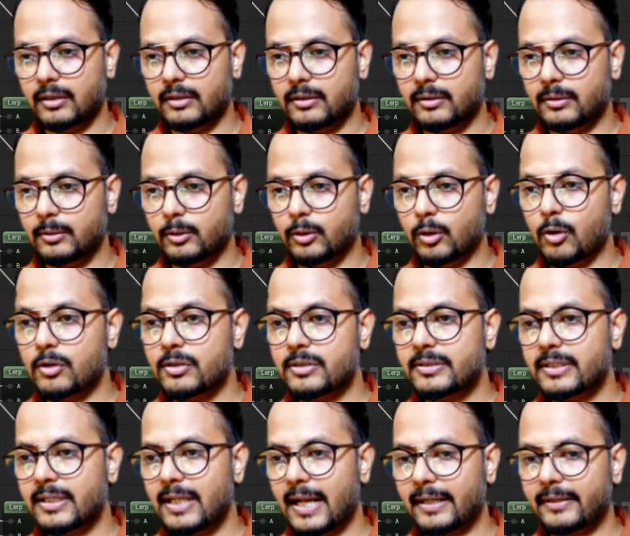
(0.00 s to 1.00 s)

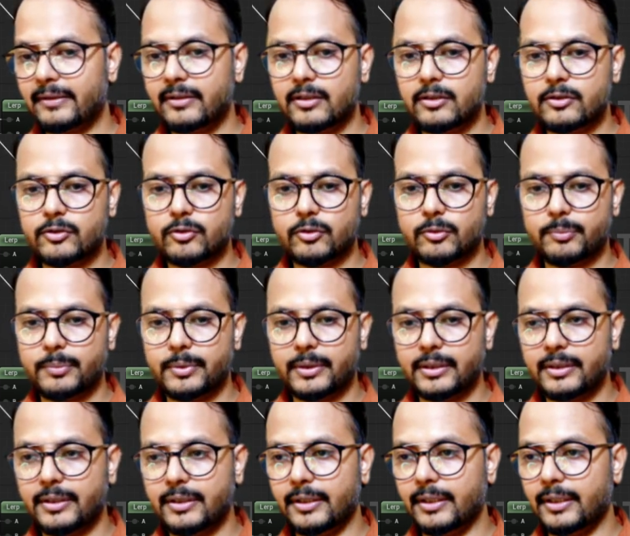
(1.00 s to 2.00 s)
non-selected should be
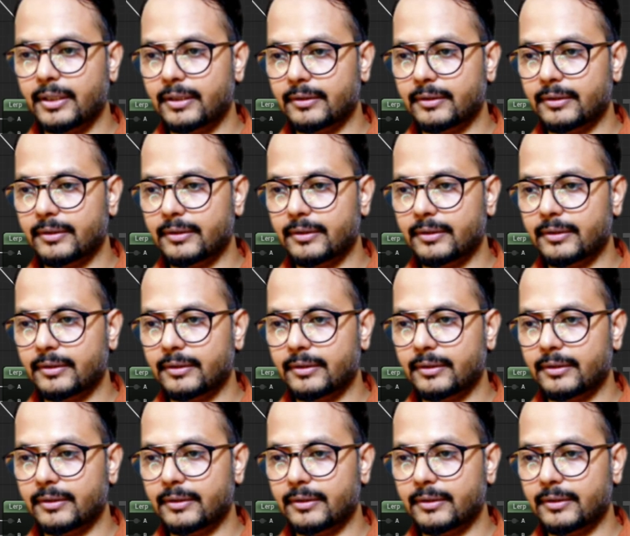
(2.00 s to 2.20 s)
green